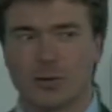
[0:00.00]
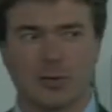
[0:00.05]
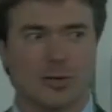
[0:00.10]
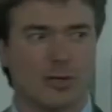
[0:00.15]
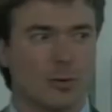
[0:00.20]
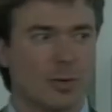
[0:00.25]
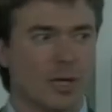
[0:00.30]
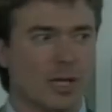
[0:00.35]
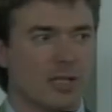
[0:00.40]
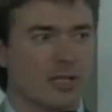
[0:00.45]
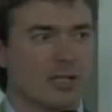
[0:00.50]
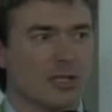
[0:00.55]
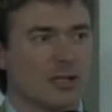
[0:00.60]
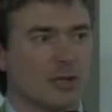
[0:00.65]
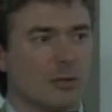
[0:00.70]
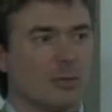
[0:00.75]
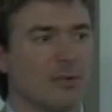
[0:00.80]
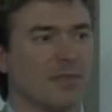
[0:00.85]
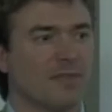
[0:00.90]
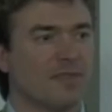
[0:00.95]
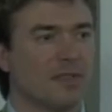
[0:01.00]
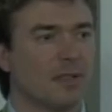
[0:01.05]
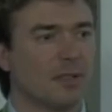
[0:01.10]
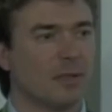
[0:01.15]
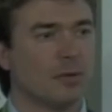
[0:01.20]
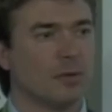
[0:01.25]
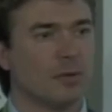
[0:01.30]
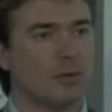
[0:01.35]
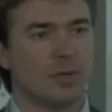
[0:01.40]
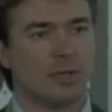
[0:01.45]
quite some of
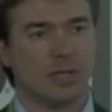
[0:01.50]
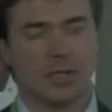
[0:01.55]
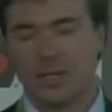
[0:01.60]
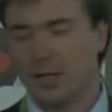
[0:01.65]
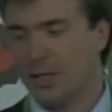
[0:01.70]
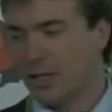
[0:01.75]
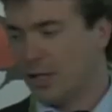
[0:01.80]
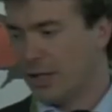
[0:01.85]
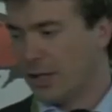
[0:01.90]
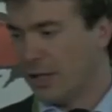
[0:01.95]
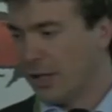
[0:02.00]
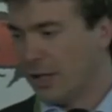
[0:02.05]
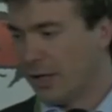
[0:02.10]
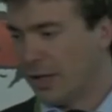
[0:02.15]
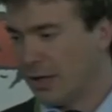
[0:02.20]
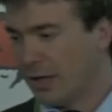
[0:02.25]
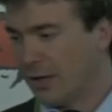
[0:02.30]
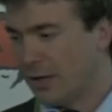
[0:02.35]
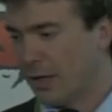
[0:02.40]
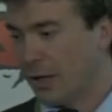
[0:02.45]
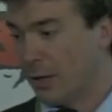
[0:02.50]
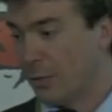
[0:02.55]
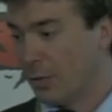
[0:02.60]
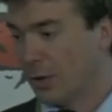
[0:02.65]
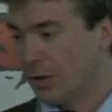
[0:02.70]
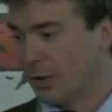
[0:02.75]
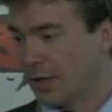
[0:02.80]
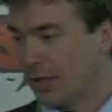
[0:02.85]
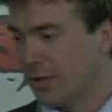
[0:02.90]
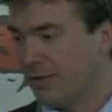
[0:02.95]
you, uh, I, I,
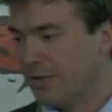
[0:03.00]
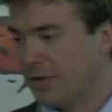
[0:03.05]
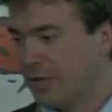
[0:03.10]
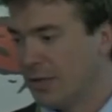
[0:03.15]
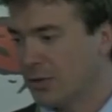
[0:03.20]
will give the